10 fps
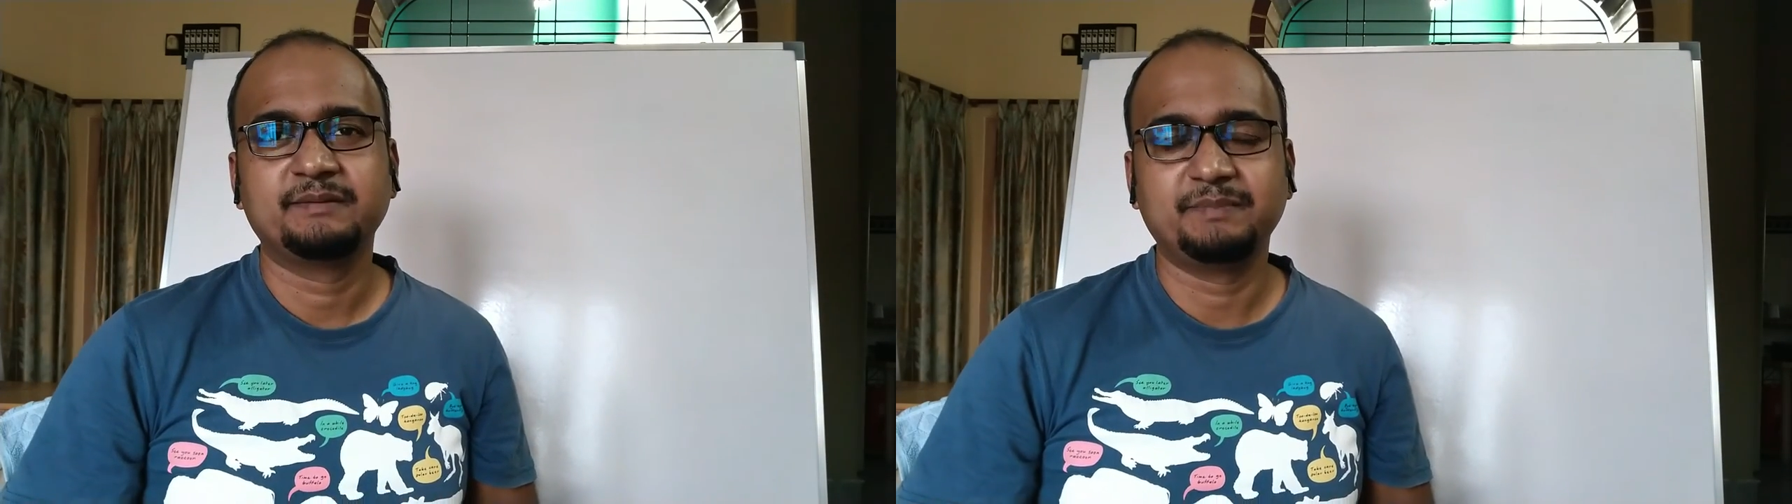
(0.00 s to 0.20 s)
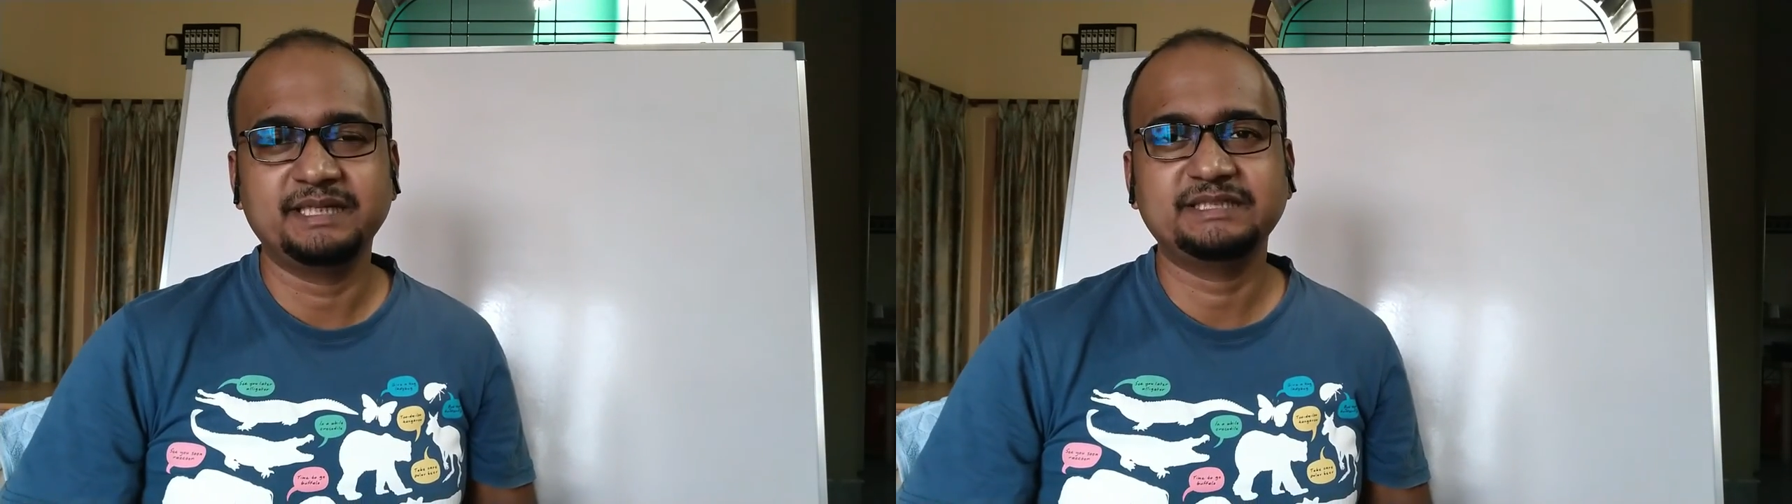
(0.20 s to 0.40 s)

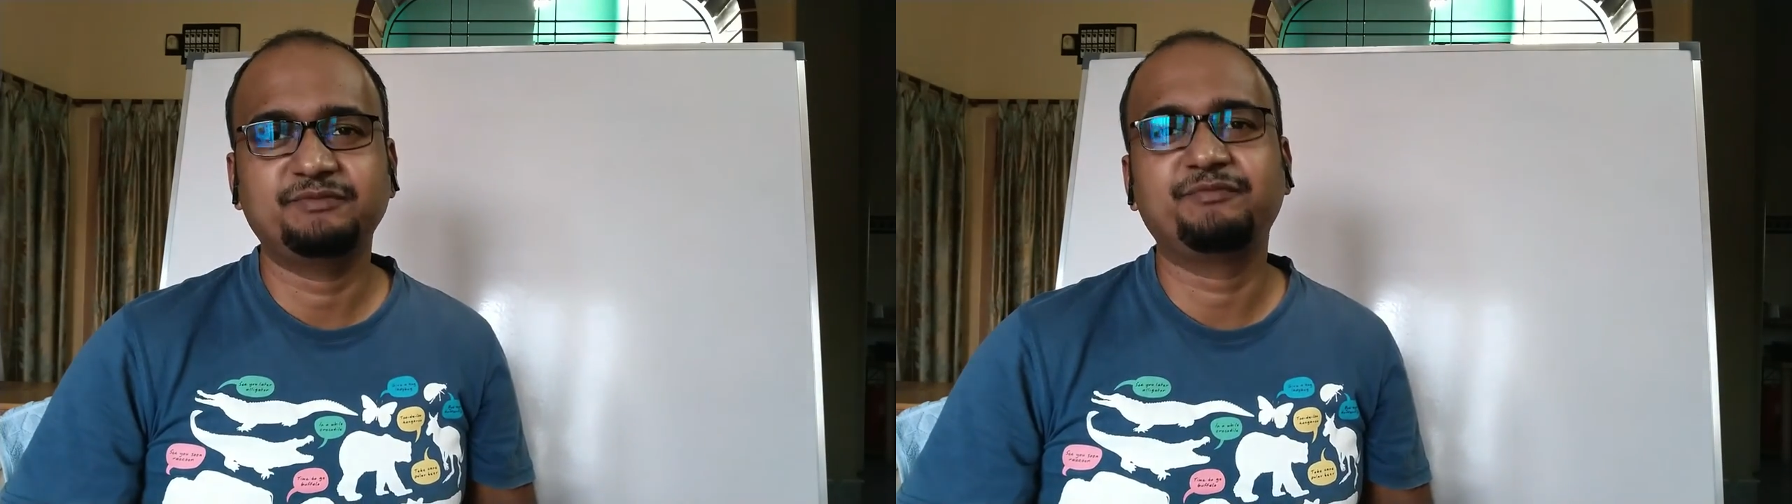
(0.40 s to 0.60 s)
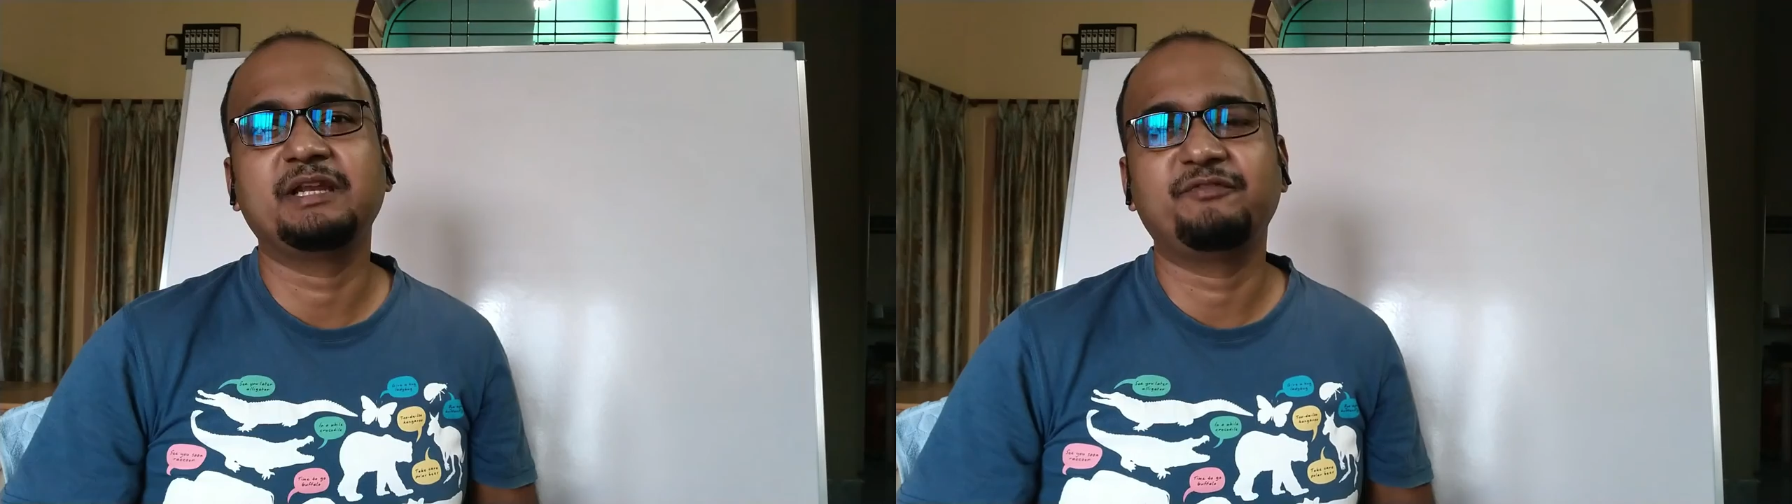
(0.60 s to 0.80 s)
please
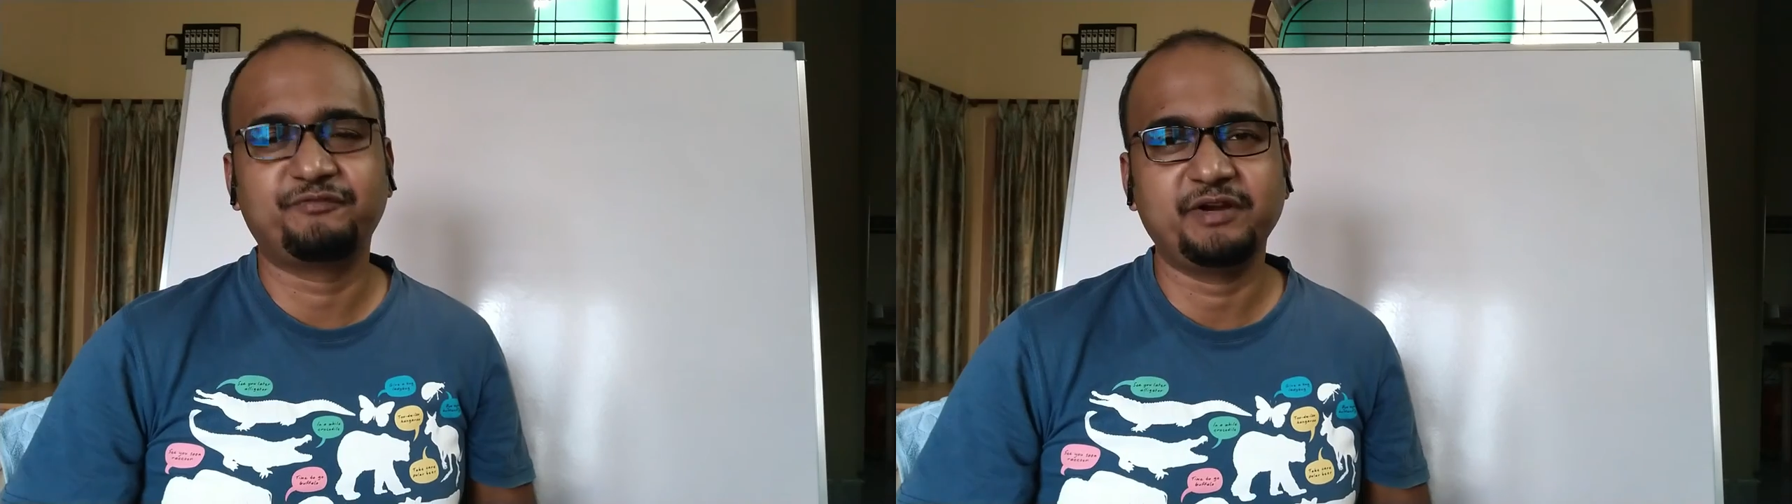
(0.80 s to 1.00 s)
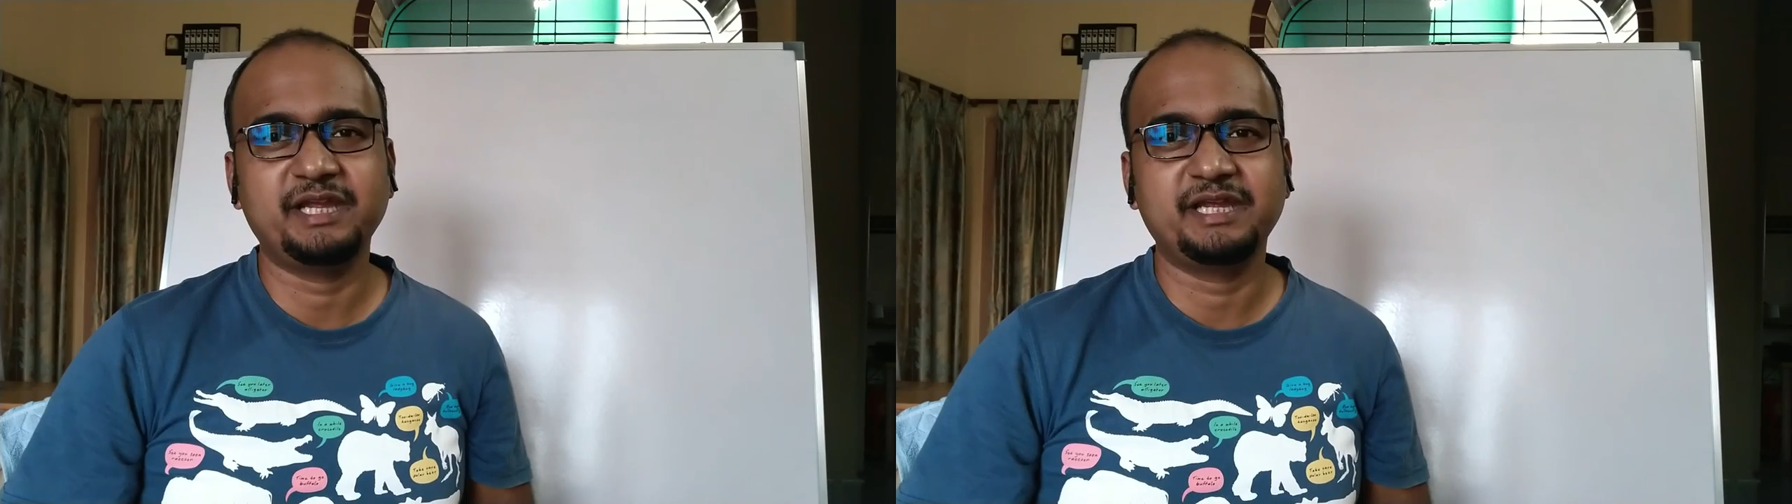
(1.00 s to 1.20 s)
feel
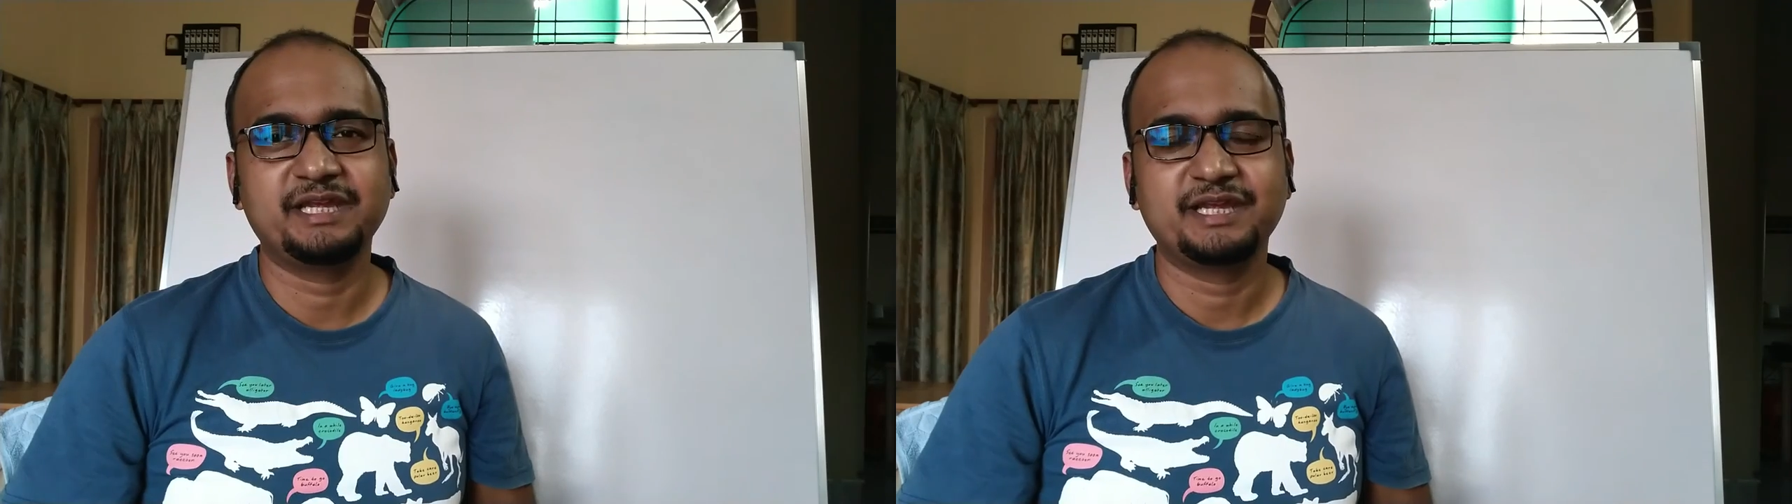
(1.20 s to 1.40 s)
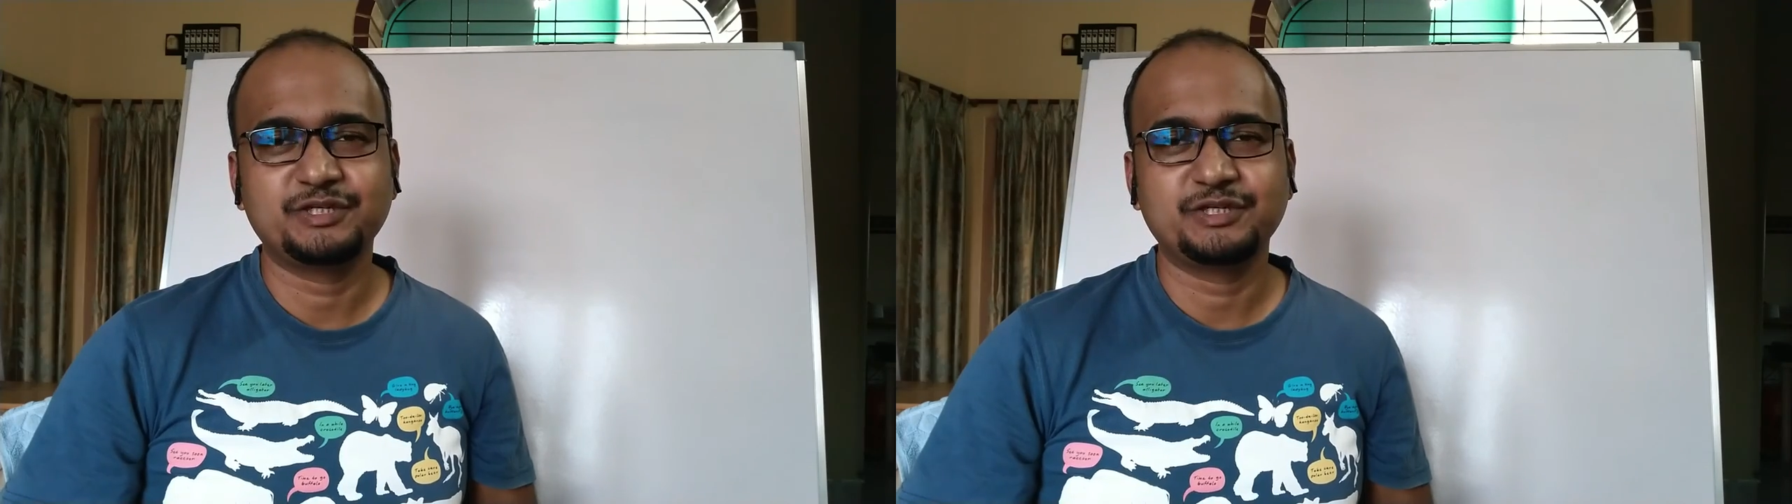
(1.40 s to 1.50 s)
free